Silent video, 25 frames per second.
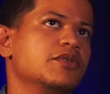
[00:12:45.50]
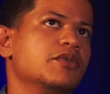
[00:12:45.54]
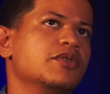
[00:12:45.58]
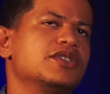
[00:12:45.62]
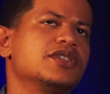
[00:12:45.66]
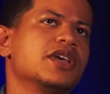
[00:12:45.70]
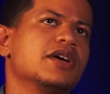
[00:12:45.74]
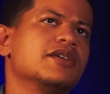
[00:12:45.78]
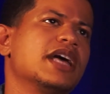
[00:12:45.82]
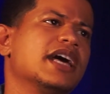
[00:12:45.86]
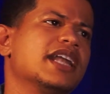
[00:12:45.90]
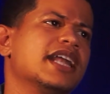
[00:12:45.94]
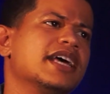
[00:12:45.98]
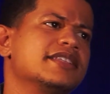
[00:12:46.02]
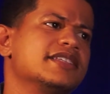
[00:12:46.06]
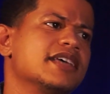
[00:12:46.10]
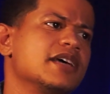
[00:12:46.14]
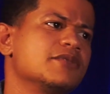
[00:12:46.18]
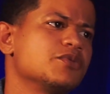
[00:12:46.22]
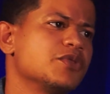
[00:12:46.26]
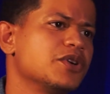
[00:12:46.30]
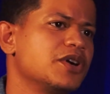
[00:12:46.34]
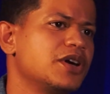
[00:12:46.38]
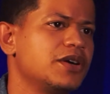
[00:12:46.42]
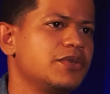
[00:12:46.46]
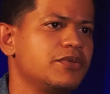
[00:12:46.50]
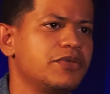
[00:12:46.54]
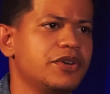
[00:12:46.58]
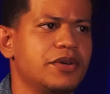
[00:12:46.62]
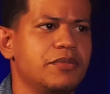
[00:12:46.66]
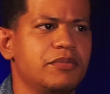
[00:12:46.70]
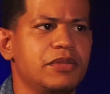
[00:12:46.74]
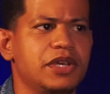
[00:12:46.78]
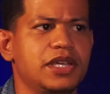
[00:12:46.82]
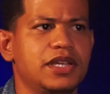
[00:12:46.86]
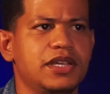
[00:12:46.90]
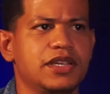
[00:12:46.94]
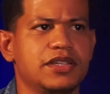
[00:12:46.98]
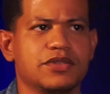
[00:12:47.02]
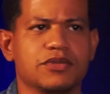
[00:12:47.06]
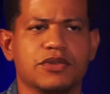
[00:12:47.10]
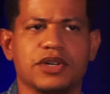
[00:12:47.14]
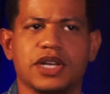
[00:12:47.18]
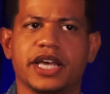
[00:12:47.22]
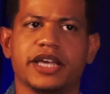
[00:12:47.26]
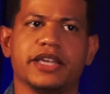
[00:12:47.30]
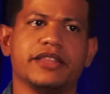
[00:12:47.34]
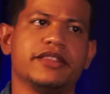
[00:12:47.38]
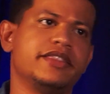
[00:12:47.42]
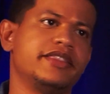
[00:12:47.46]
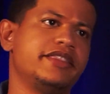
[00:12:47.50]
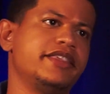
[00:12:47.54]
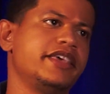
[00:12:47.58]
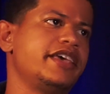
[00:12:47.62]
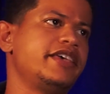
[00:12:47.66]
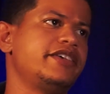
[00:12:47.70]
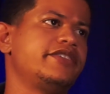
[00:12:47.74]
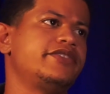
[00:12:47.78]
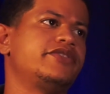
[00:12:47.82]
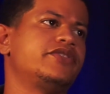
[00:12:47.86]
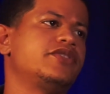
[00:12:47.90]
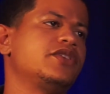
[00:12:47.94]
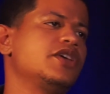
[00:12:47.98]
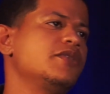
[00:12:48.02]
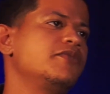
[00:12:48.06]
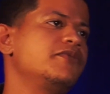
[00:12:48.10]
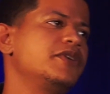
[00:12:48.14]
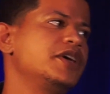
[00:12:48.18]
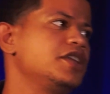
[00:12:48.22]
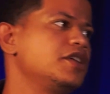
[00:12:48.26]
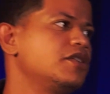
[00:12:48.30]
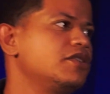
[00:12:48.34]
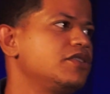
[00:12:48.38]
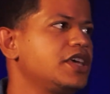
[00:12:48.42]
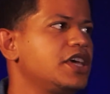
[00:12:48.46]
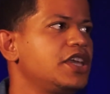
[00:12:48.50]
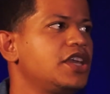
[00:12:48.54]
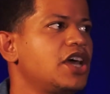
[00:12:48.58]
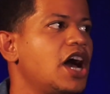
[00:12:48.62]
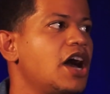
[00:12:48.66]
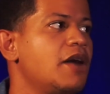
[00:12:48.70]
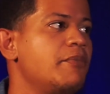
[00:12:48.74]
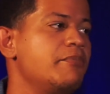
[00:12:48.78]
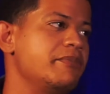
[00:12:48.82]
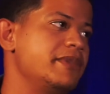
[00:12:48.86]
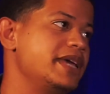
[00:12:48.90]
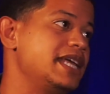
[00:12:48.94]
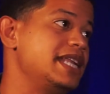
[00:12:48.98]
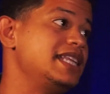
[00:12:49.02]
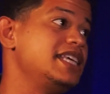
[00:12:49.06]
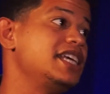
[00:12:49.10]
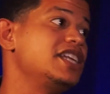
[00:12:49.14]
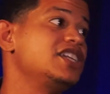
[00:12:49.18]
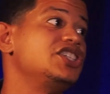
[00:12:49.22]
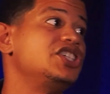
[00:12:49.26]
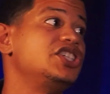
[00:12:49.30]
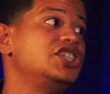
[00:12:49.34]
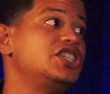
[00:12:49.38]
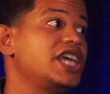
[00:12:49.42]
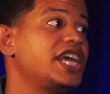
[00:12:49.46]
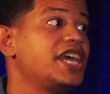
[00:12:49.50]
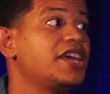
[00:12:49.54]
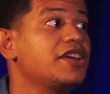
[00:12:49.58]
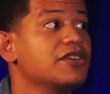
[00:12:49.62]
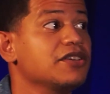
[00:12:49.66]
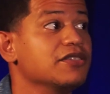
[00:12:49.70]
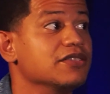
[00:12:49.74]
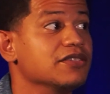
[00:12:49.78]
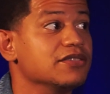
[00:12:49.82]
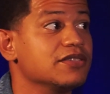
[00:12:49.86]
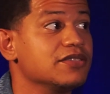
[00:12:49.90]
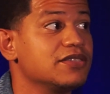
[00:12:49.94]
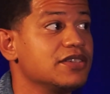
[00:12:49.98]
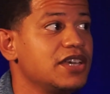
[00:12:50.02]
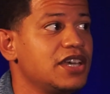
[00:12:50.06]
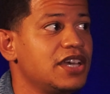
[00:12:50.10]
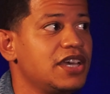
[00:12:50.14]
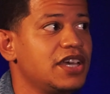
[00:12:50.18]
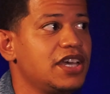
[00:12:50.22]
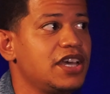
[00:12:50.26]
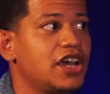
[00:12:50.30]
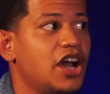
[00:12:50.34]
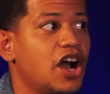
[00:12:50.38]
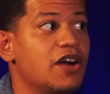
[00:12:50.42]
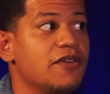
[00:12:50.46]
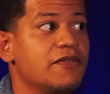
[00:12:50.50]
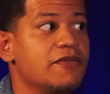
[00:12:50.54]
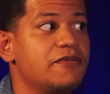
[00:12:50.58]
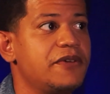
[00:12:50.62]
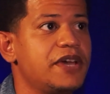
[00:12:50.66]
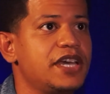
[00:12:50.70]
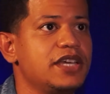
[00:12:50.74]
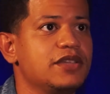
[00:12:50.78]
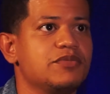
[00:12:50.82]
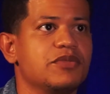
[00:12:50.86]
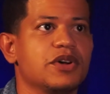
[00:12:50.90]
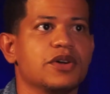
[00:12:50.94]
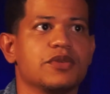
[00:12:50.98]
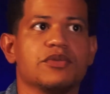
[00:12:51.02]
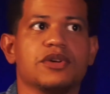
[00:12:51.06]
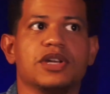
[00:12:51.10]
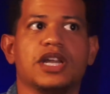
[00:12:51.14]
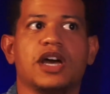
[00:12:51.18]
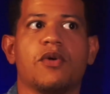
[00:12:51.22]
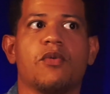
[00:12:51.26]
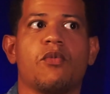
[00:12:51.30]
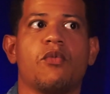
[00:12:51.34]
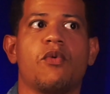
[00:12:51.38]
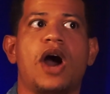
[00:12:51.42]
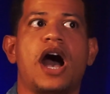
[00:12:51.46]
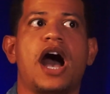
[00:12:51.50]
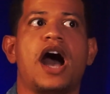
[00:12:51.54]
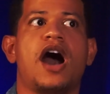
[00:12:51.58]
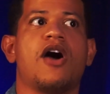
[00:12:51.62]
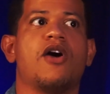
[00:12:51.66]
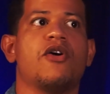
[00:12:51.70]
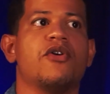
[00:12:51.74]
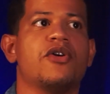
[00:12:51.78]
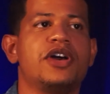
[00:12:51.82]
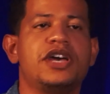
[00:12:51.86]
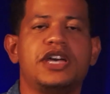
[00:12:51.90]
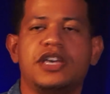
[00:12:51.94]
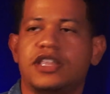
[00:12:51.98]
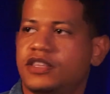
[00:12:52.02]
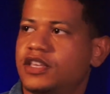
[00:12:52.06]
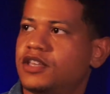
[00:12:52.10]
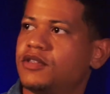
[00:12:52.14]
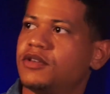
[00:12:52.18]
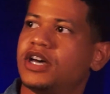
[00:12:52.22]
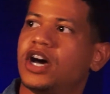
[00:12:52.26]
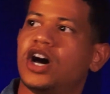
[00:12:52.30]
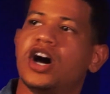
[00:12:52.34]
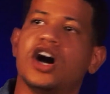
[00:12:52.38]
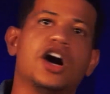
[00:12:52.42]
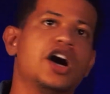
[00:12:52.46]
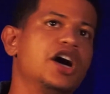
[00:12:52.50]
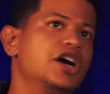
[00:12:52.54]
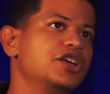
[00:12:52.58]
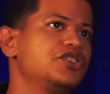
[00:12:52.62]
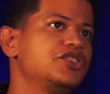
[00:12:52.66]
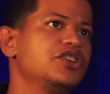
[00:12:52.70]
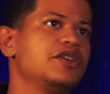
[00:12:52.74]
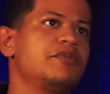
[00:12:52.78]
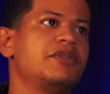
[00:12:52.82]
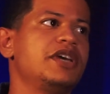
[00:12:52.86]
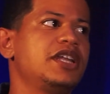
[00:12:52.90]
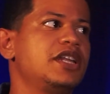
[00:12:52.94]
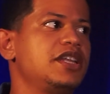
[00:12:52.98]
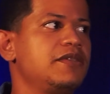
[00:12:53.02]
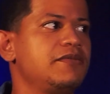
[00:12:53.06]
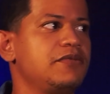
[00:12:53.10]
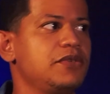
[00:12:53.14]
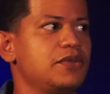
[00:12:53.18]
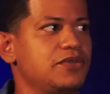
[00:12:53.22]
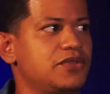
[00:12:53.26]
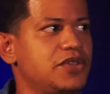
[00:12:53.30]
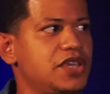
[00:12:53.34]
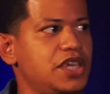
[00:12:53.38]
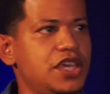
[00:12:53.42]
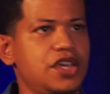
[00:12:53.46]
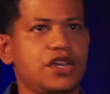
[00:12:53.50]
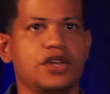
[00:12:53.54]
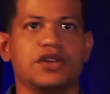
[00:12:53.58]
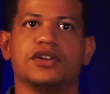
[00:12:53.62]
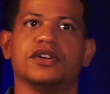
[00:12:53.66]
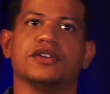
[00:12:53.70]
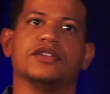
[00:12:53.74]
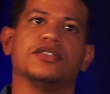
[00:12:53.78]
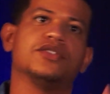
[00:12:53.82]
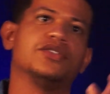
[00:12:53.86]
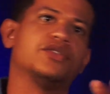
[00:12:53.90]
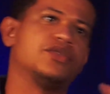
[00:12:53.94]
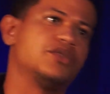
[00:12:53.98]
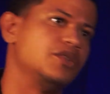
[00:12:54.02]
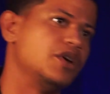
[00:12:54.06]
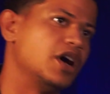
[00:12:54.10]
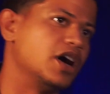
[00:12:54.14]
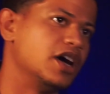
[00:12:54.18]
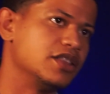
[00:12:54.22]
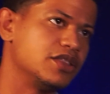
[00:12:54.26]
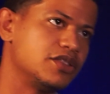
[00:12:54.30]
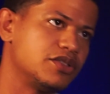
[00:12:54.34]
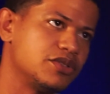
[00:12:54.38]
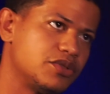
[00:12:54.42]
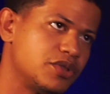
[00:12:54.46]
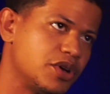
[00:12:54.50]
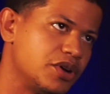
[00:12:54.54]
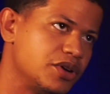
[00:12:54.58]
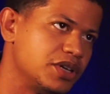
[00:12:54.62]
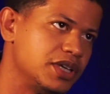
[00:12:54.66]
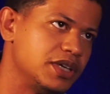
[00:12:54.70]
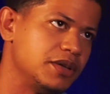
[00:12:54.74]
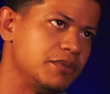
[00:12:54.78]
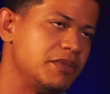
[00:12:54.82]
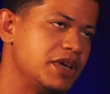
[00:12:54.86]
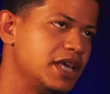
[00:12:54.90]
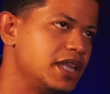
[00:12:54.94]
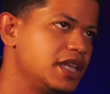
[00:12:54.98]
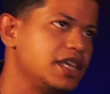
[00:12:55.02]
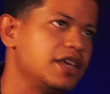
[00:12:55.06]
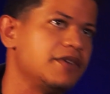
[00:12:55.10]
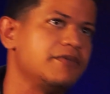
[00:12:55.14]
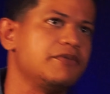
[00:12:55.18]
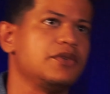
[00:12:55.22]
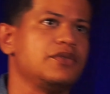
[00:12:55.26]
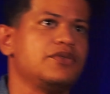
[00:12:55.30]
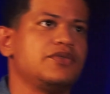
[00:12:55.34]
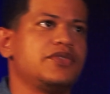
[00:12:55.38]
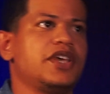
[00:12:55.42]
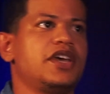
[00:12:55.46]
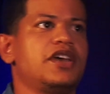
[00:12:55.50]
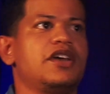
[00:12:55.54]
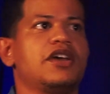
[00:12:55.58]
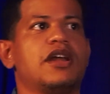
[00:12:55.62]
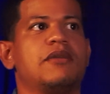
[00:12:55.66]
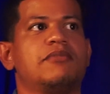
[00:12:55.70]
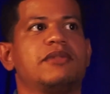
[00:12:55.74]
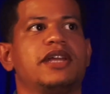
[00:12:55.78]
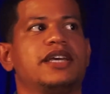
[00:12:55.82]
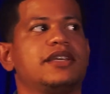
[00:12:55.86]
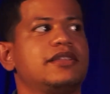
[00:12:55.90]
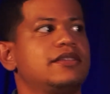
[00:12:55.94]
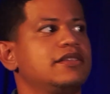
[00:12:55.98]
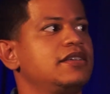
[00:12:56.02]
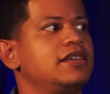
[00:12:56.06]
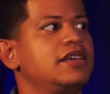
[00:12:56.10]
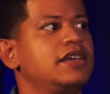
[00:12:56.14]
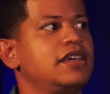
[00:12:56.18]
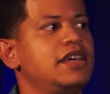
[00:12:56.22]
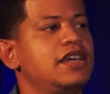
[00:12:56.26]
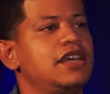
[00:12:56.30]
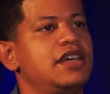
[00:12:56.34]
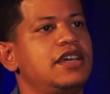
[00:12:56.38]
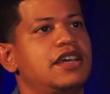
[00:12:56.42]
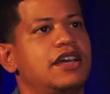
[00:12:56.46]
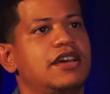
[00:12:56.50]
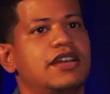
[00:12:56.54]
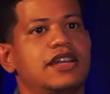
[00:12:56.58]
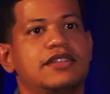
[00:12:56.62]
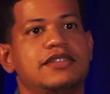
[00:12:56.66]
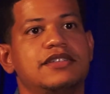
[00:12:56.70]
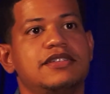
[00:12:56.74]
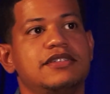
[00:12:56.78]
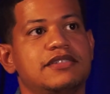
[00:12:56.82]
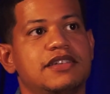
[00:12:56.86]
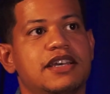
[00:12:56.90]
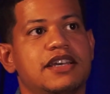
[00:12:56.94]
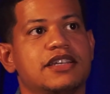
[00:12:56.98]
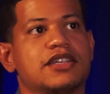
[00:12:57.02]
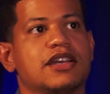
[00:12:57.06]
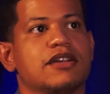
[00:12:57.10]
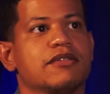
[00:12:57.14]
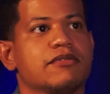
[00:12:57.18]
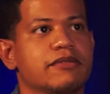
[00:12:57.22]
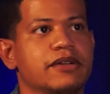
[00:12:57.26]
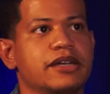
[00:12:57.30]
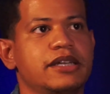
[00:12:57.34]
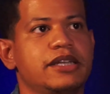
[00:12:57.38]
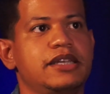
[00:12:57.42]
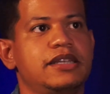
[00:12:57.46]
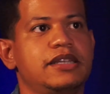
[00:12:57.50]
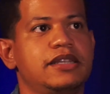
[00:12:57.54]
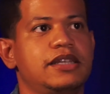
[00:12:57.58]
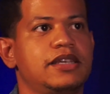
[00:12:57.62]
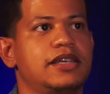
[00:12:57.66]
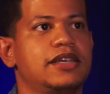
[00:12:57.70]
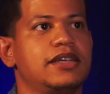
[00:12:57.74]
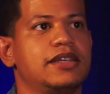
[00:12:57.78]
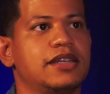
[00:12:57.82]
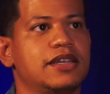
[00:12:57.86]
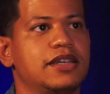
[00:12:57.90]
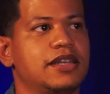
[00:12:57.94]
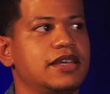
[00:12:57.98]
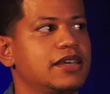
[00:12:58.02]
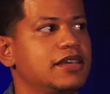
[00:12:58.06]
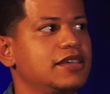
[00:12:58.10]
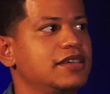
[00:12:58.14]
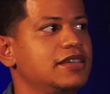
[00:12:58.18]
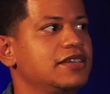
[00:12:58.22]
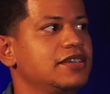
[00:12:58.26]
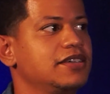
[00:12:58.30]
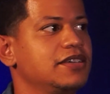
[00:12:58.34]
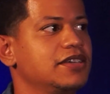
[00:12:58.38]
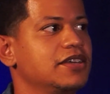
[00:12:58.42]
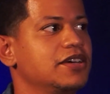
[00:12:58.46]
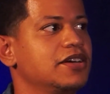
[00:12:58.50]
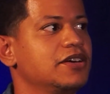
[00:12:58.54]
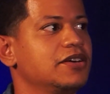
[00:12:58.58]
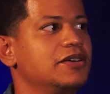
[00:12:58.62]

was, a lot of times we're in meetings, we're like, this video did 1 million shares on Facebook. We're like, wow, there's like 100 million views here, 30 million views there. And I'm like, these guys are running the internet, you know?